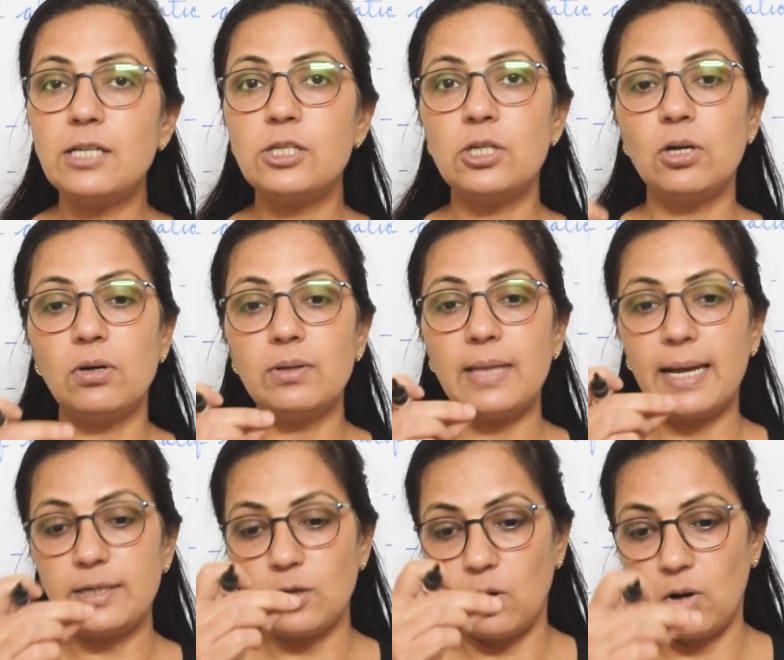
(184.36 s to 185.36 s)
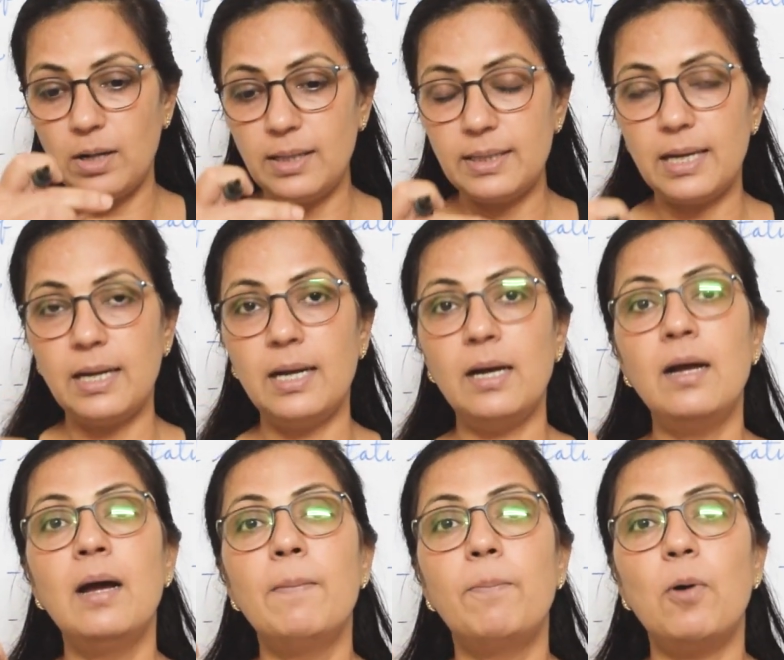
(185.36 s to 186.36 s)
it sure that all the
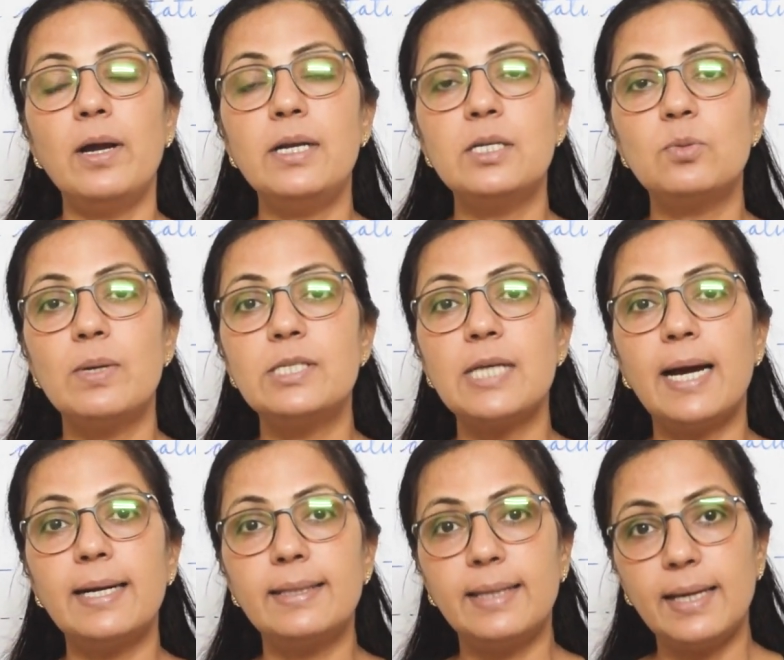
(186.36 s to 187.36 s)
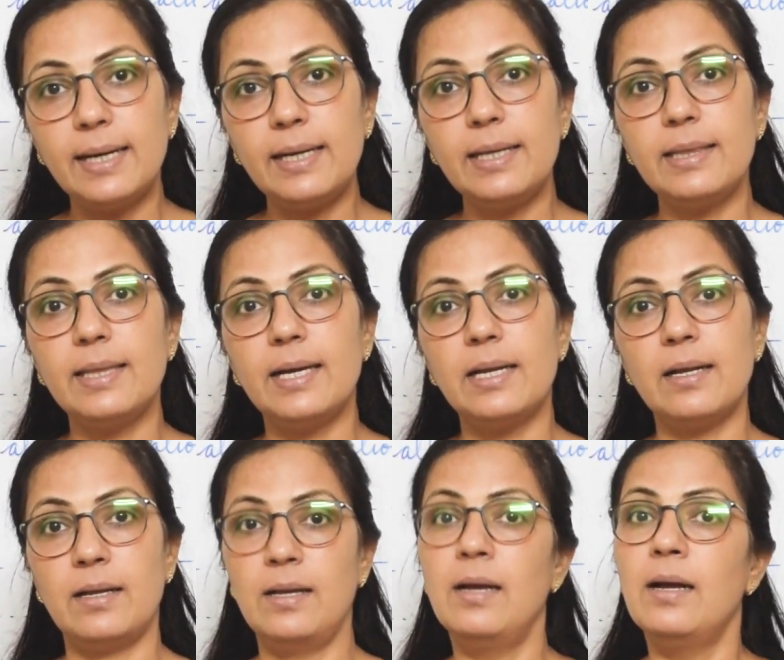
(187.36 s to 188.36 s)
points which are there in the
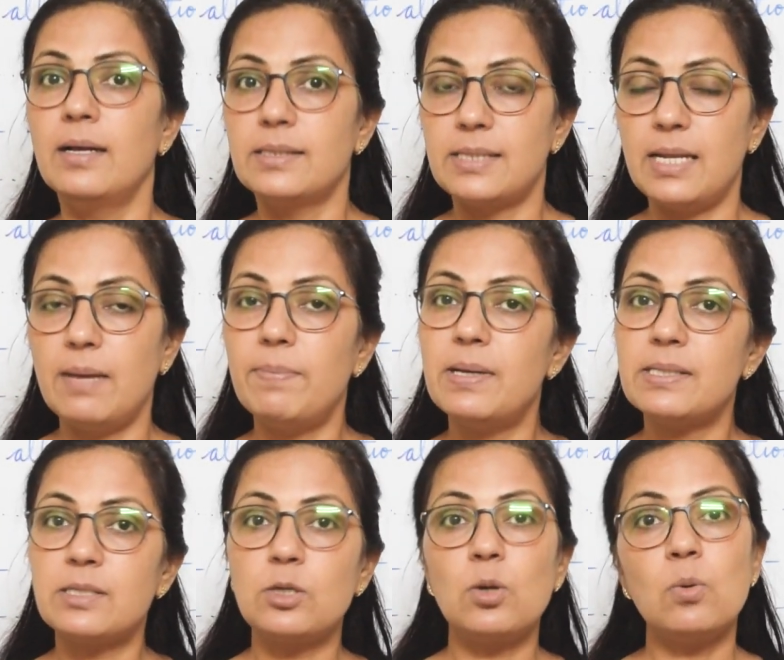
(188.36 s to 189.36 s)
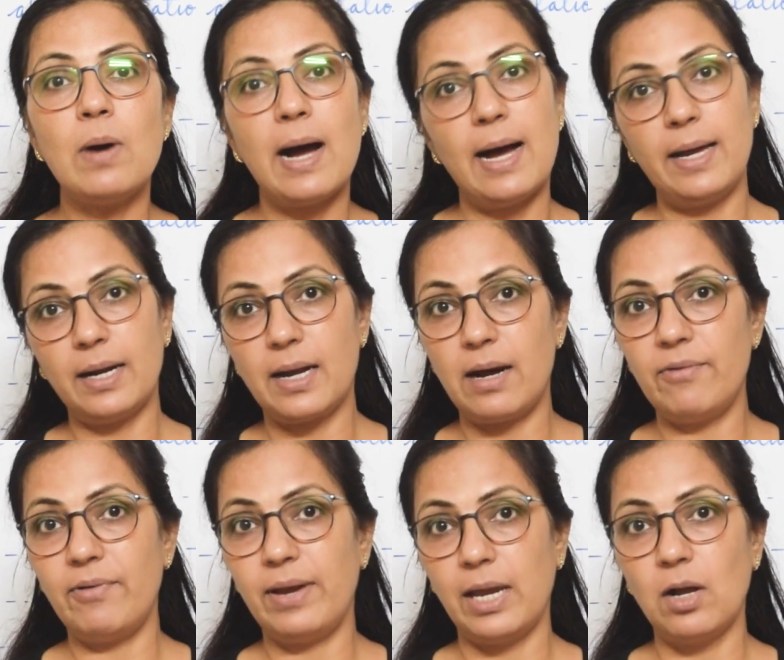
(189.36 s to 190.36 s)
syllabus, you are
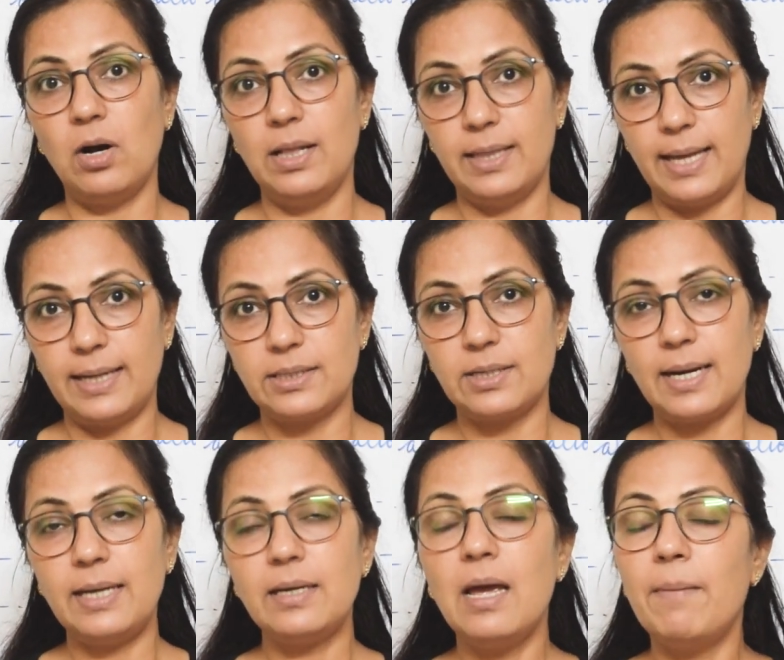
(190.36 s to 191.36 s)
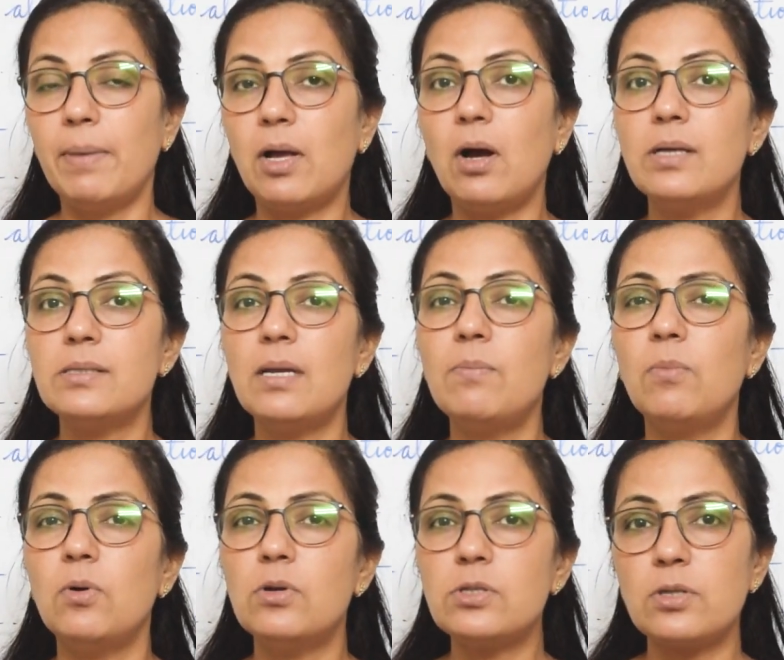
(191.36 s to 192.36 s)
covering all that, right? Because in
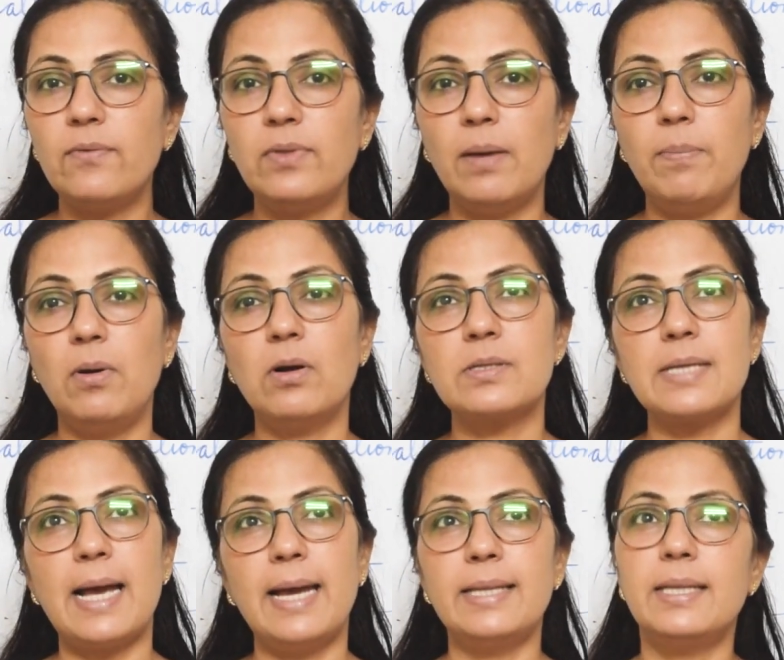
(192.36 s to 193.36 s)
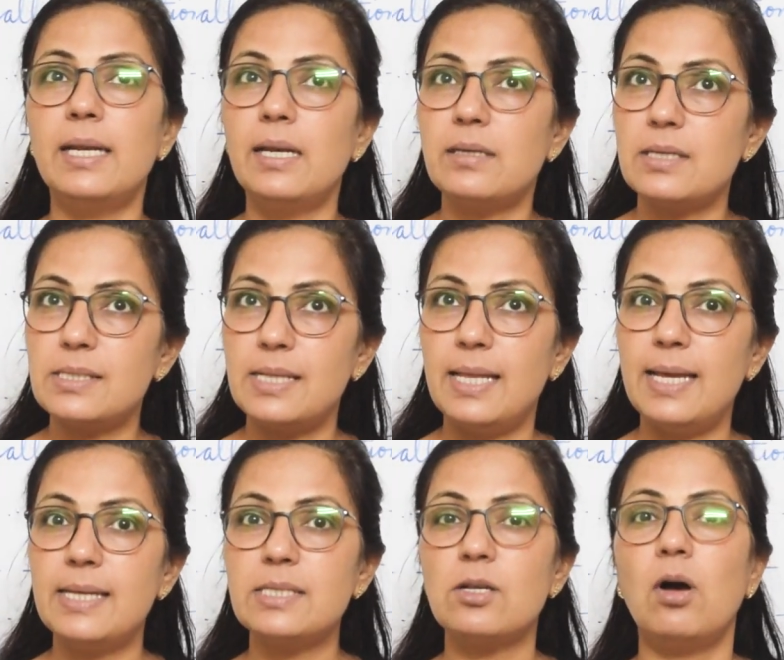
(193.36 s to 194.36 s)
most of the books, either it is
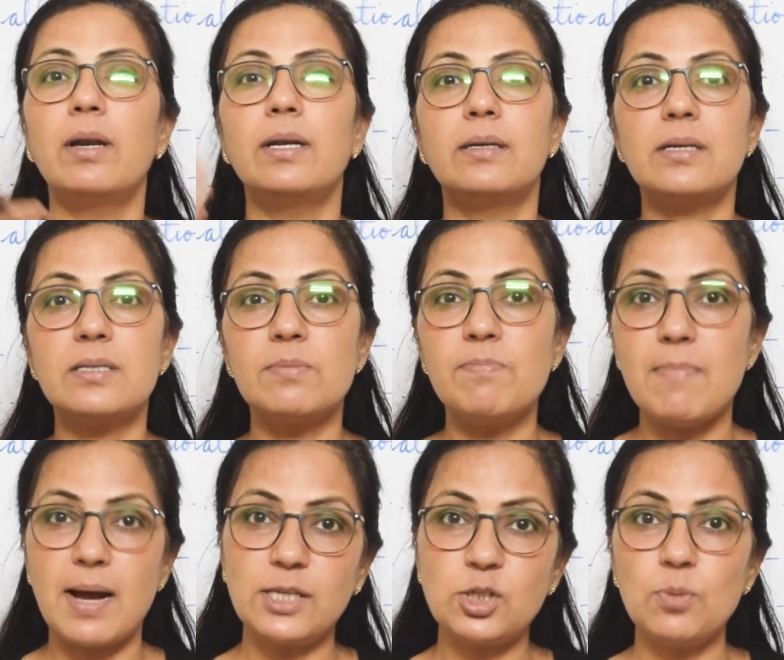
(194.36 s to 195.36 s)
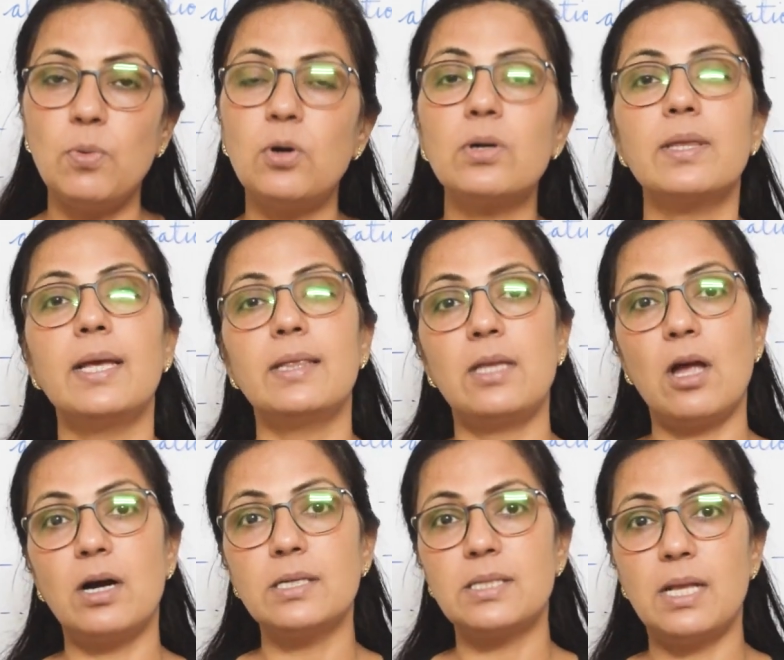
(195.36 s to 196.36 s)
less or it is much more than
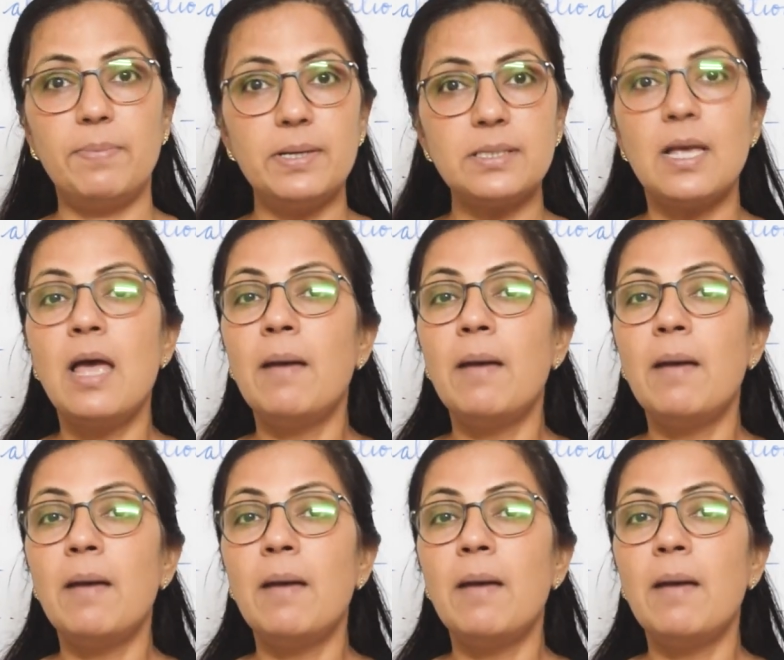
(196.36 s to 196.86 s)
your syllabus.